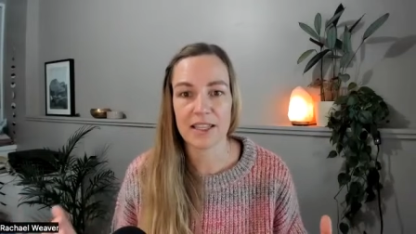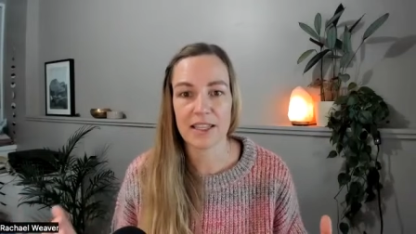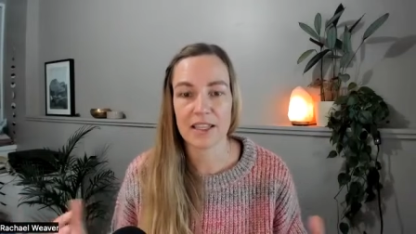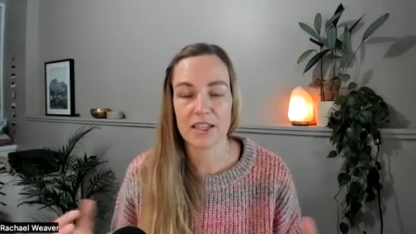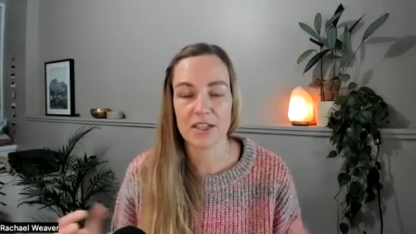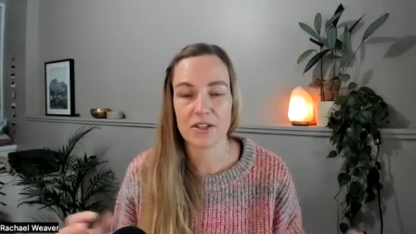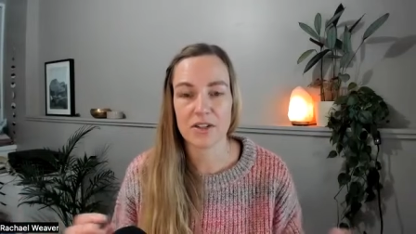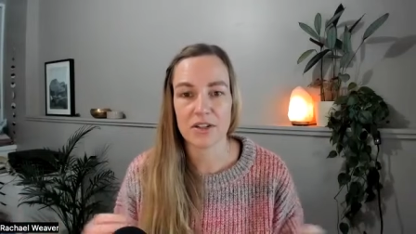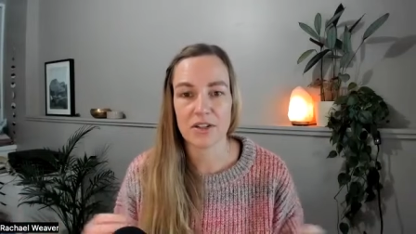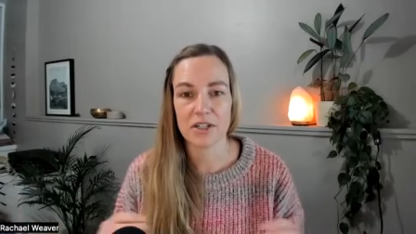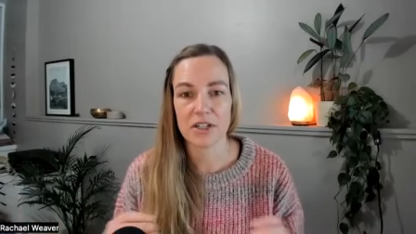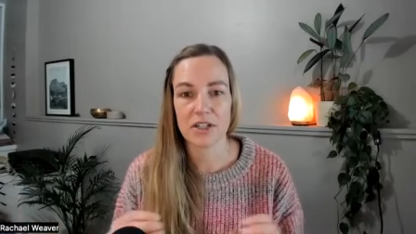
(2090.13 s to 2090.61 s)

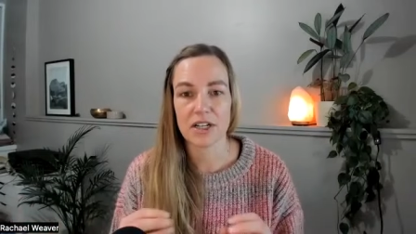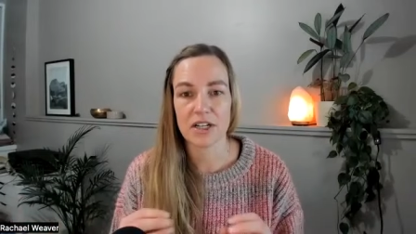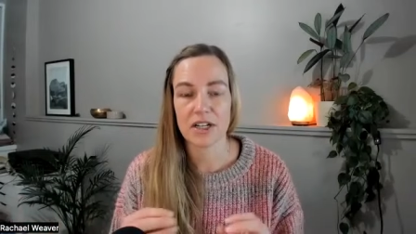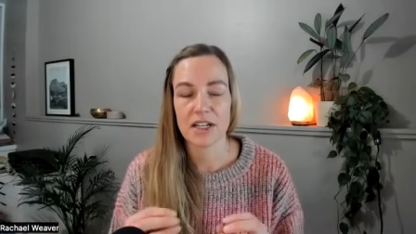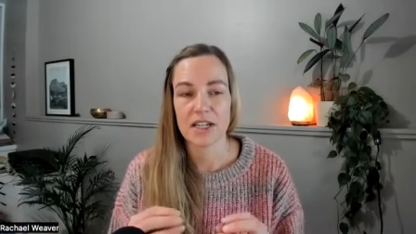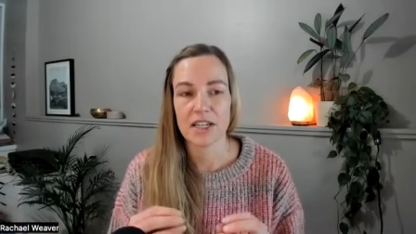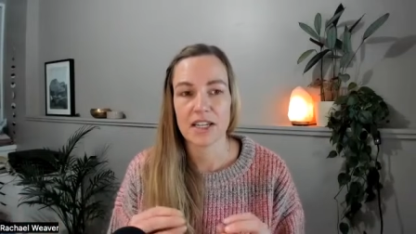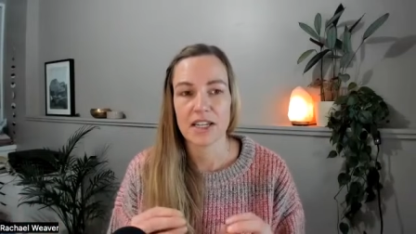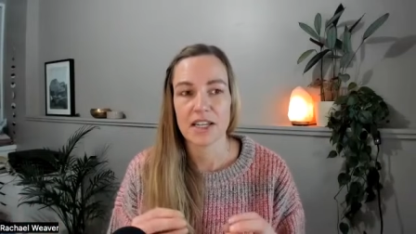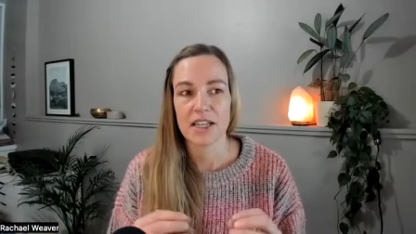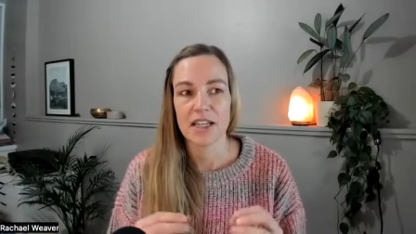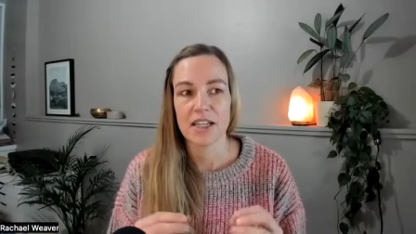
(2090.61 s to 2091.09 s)
Like you're
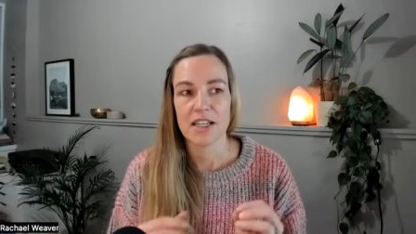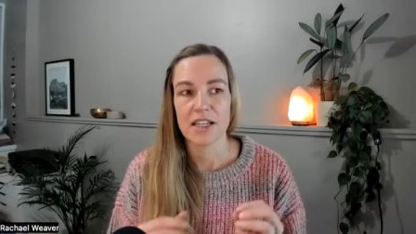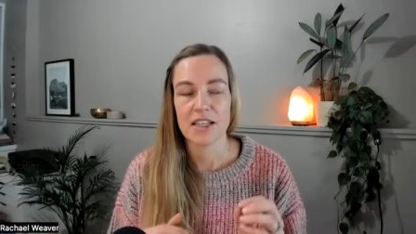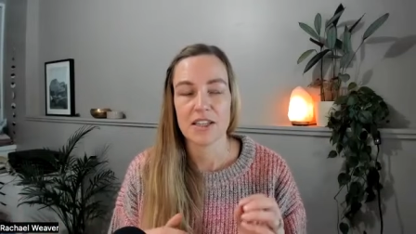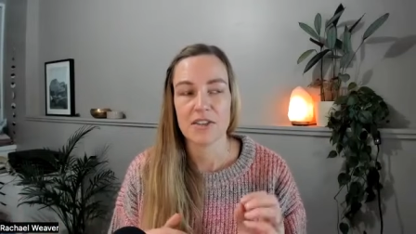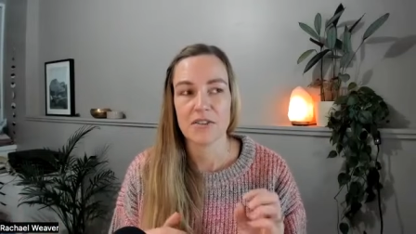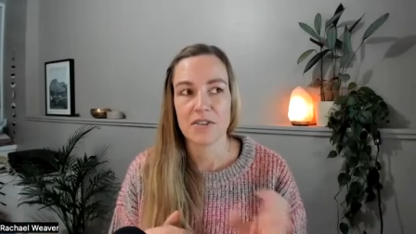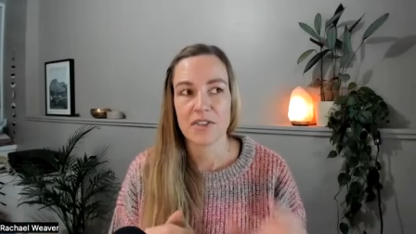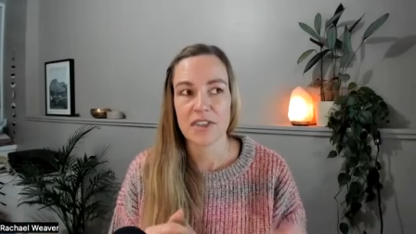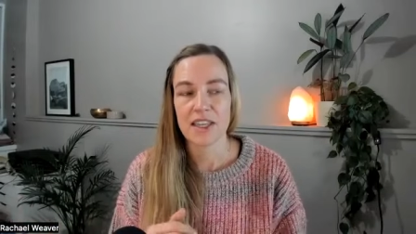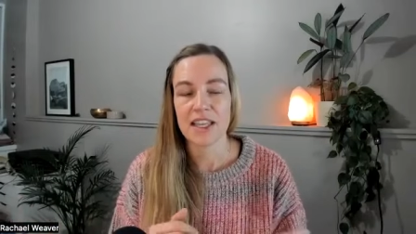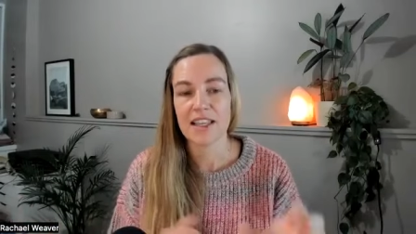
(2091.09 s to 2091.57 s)

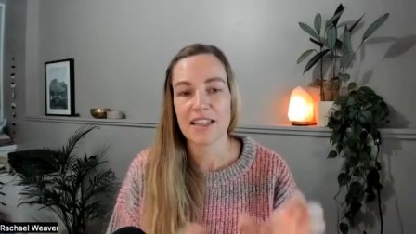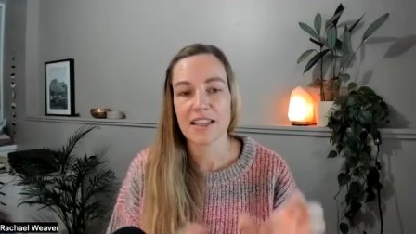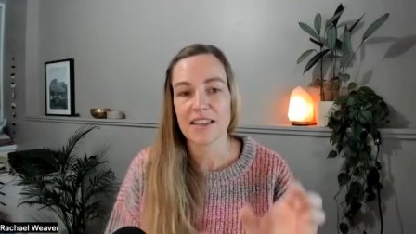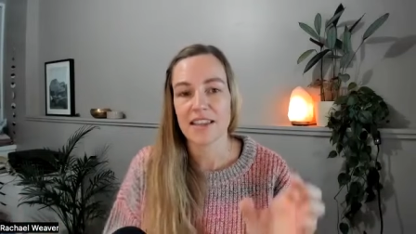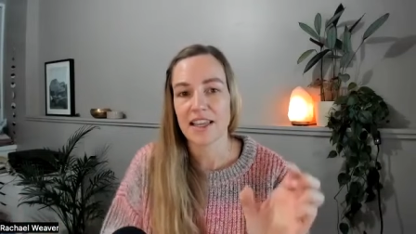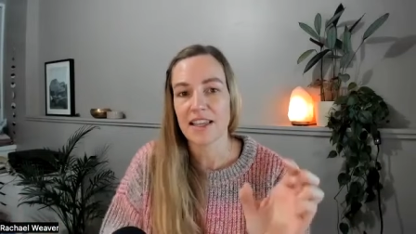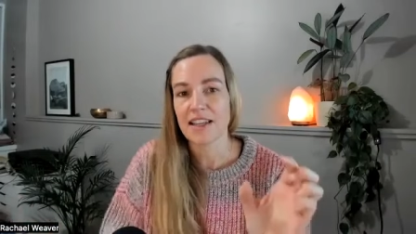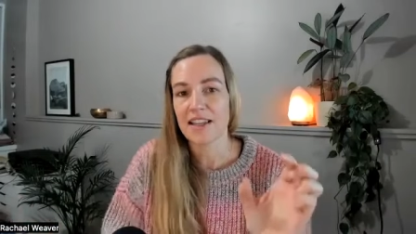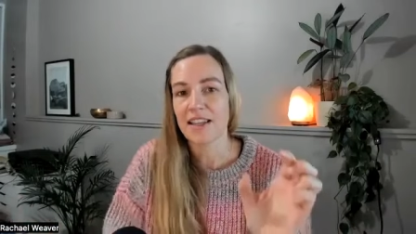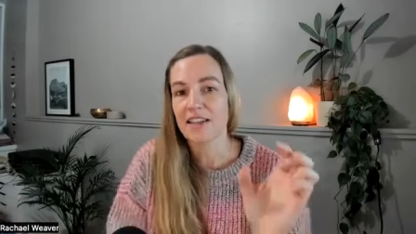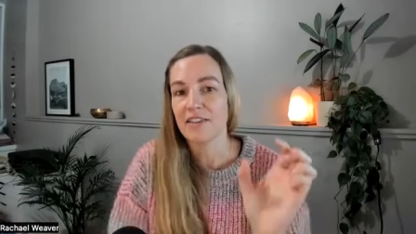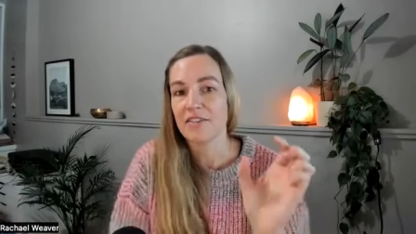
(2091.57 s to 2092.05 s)
you think
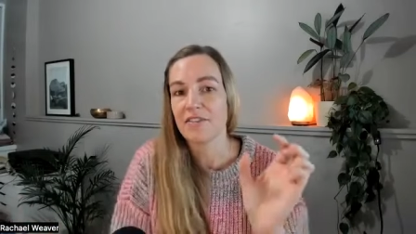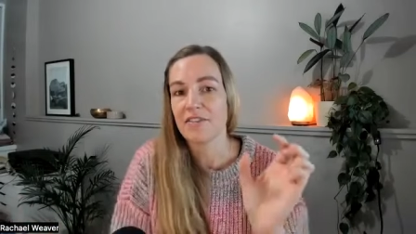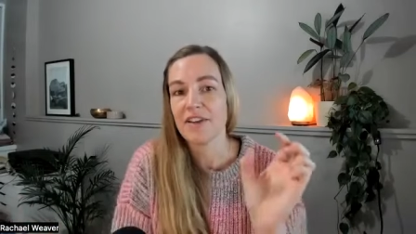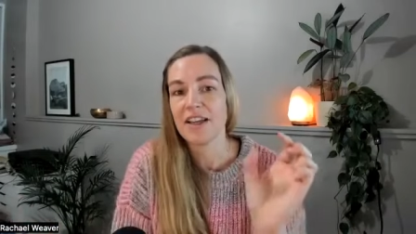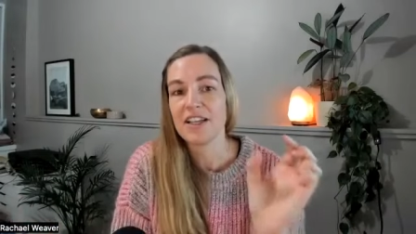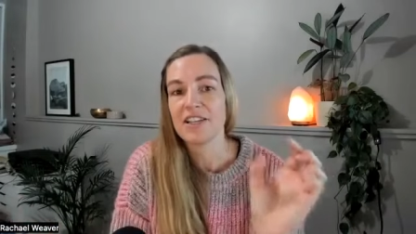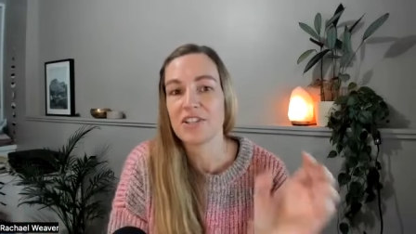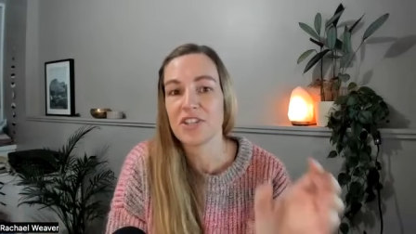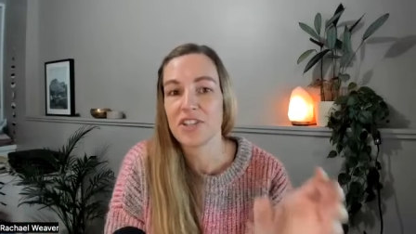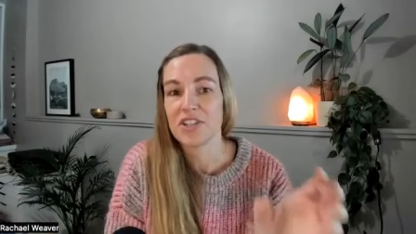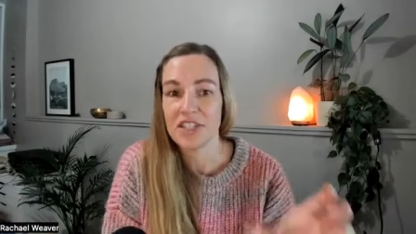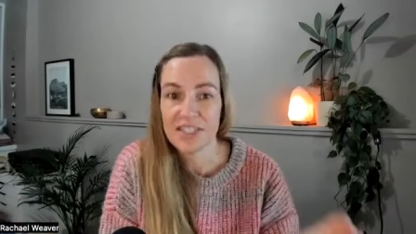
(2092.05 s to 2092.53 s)
that if
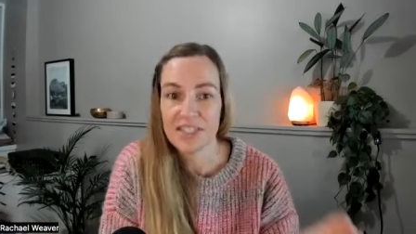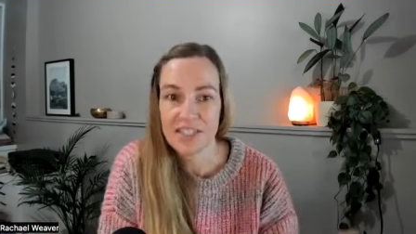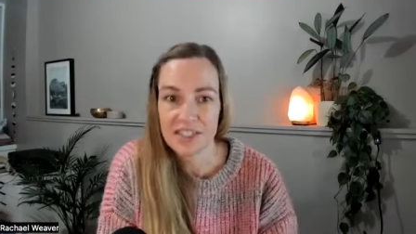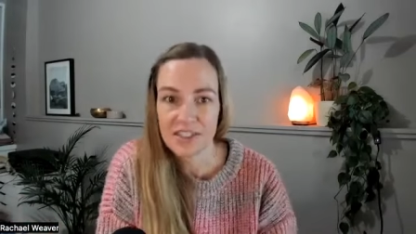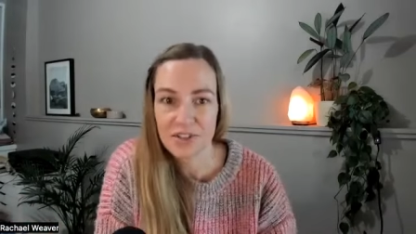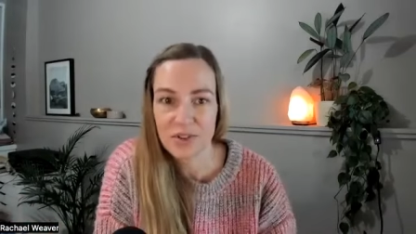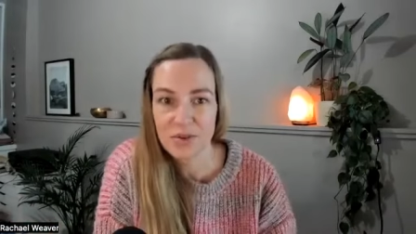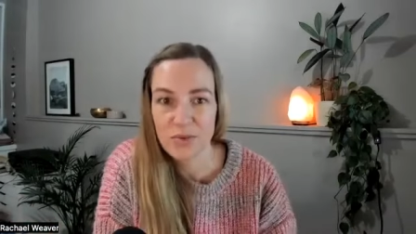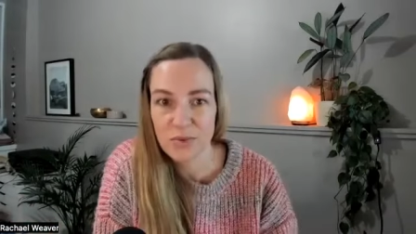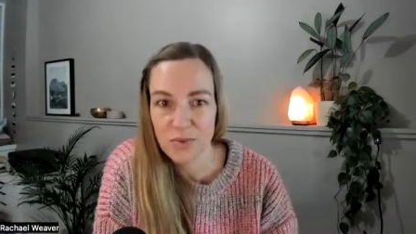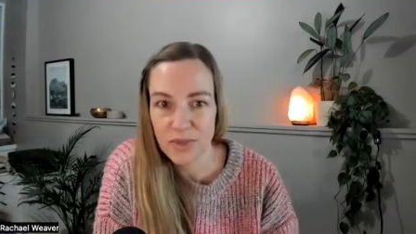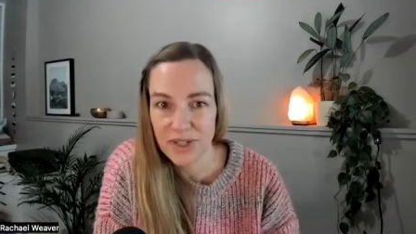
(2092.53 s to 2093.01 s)
I just
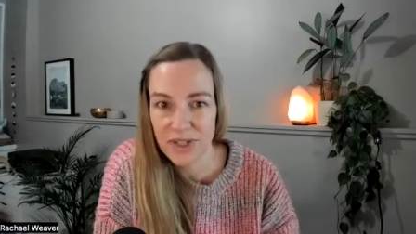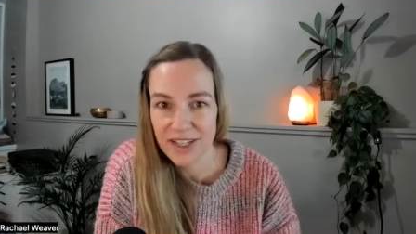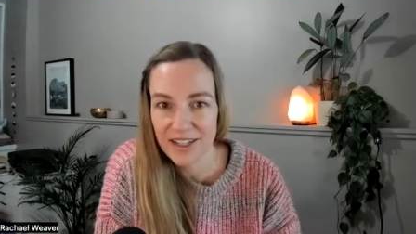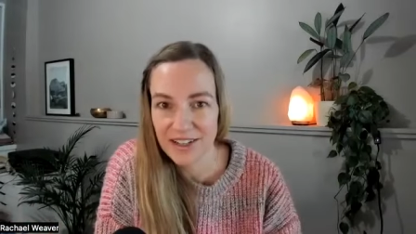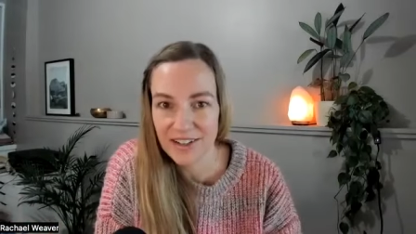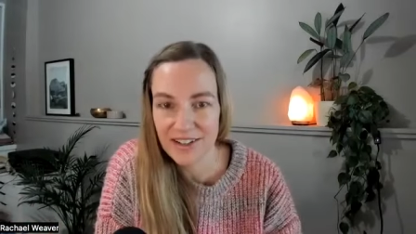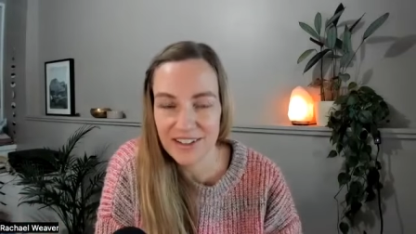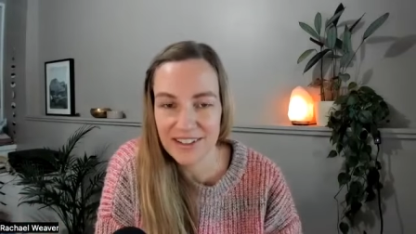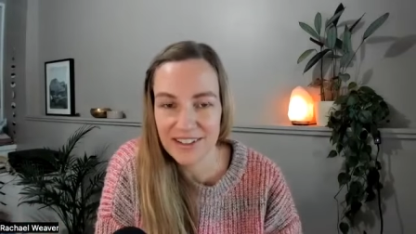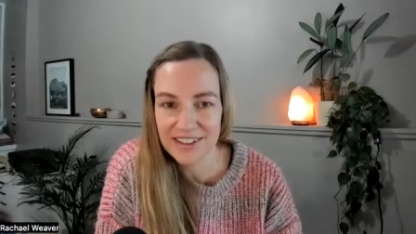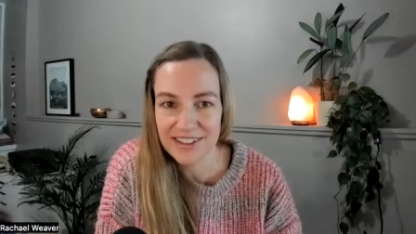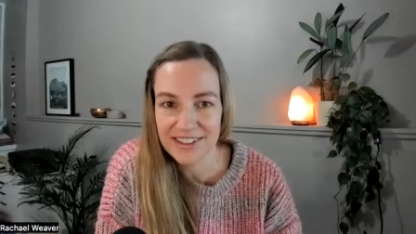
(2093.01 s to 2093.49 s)
do
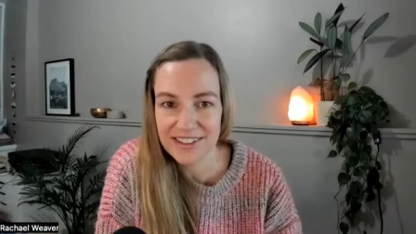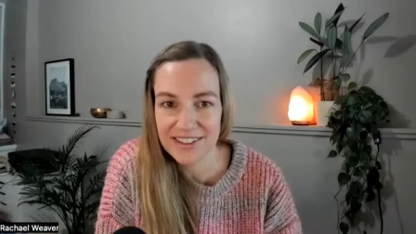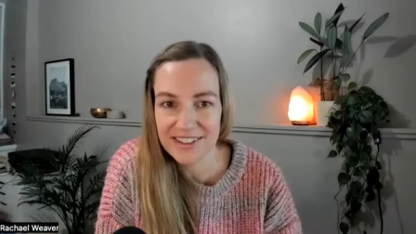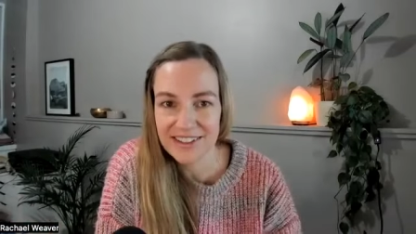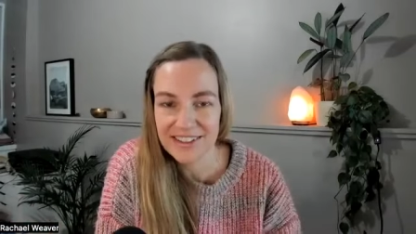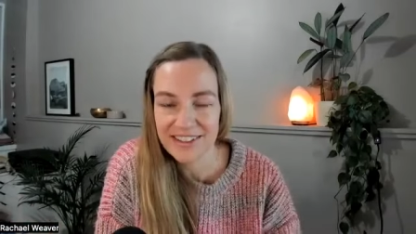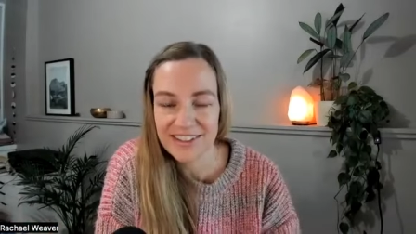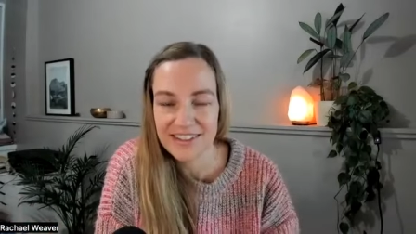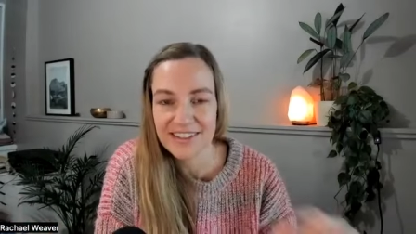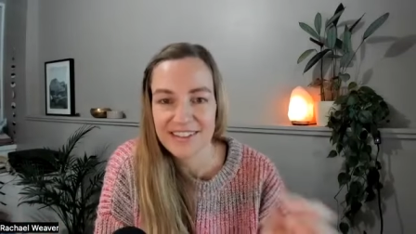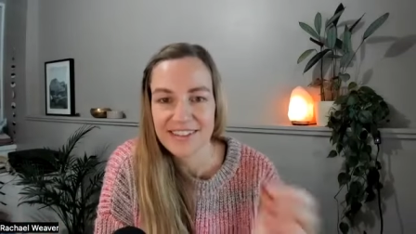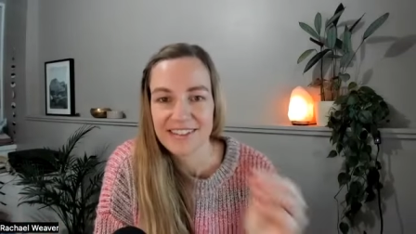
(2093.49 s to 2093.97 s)

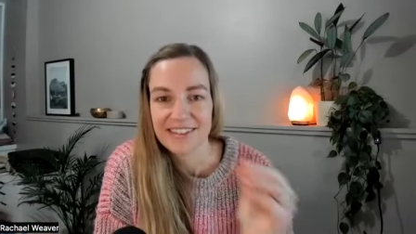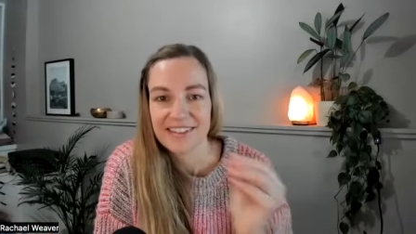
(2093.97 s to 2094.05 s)
reels,